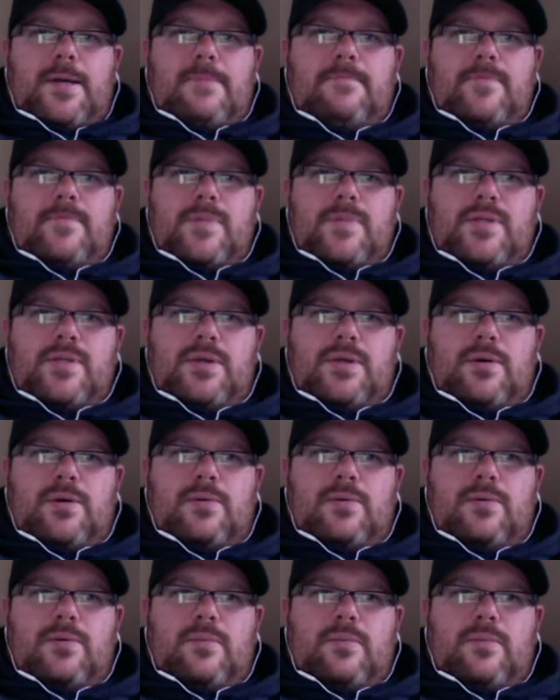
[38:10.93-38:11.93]

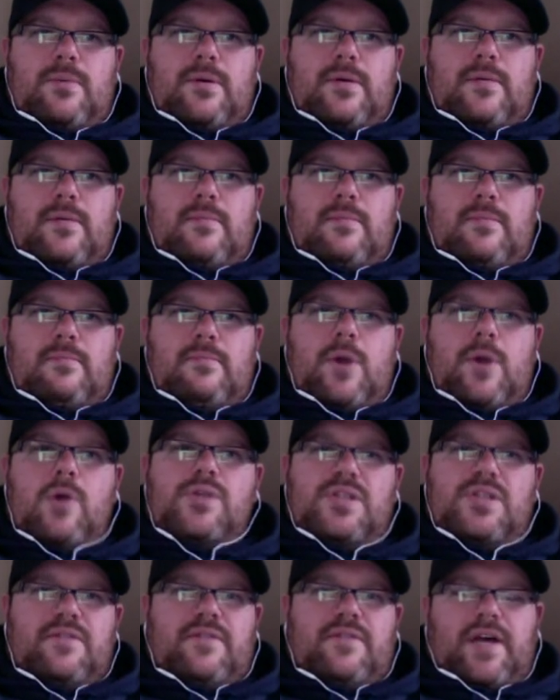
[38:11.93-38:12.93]
So
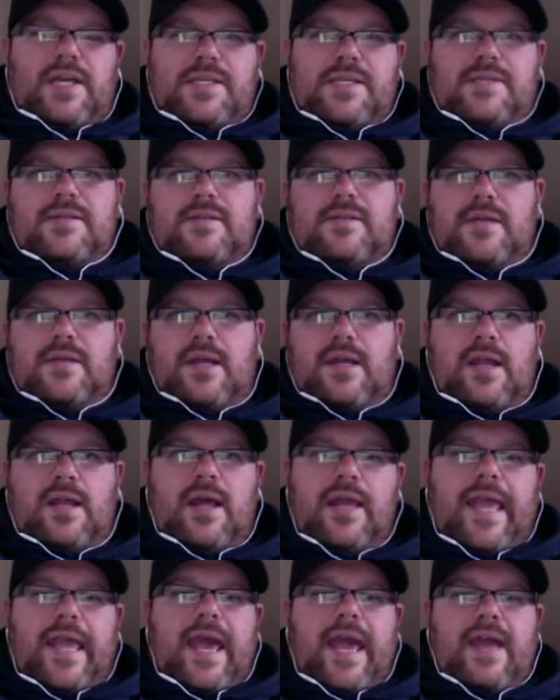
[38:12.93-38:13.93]
most of us, and
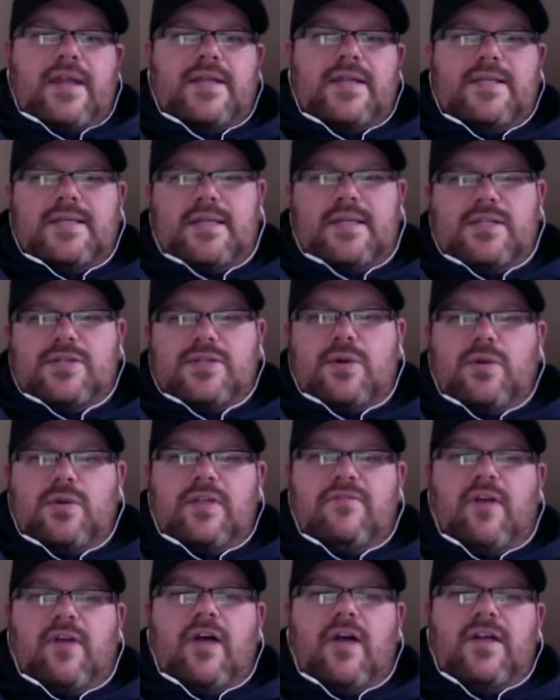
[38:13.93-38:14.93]
again, it's
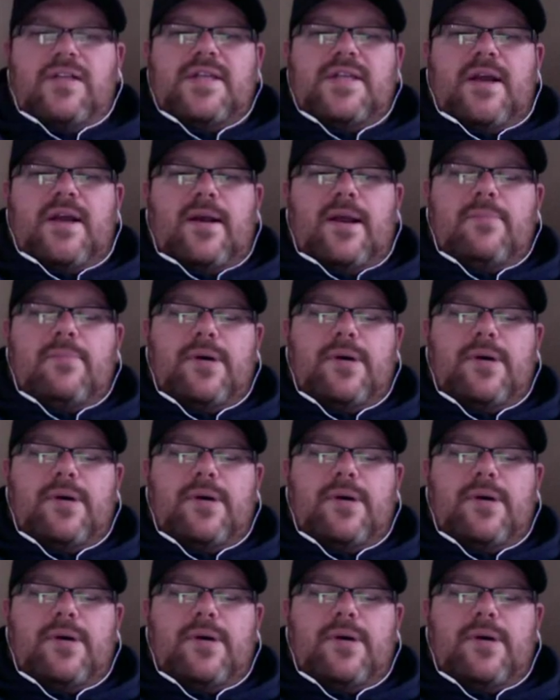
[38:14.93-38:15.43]
totally voluntary,